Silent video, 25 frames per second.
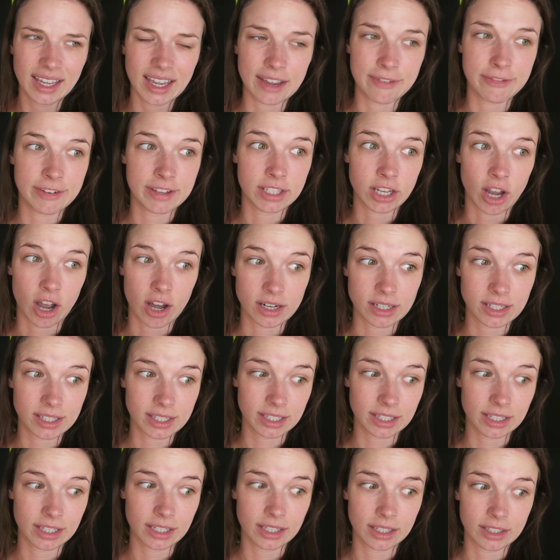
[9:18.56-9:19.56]
if it's
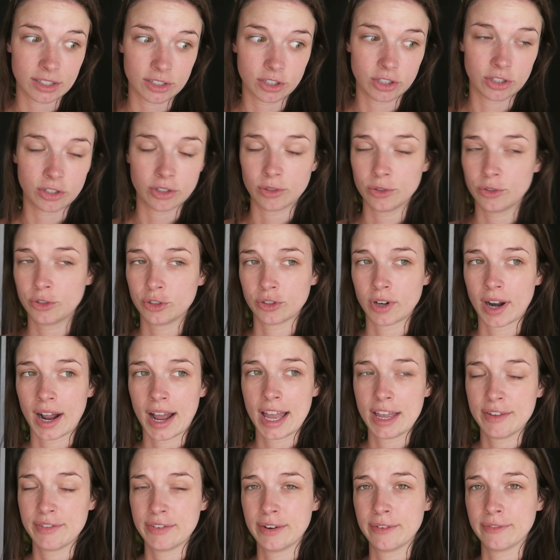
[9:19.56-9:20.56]
honestly too
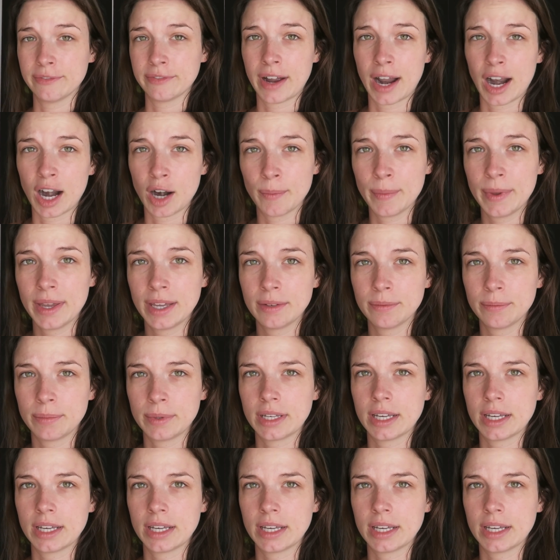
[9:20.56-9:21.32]
dry of an environment,